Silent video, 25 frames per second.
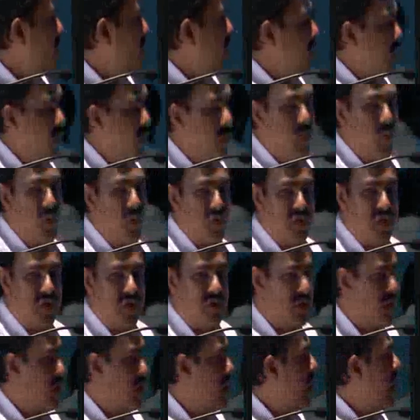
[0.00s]
you have to
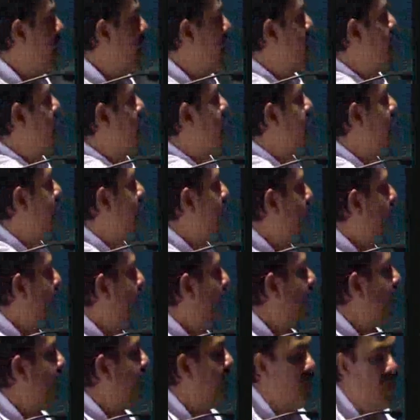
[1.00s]
process it, and then you
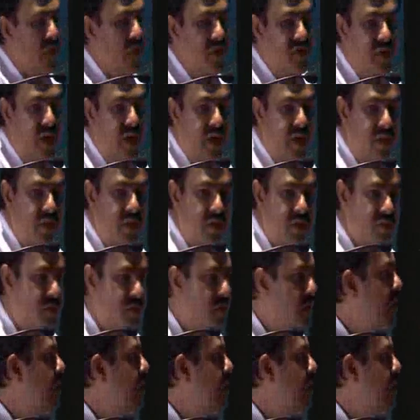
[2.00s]
get an image like this.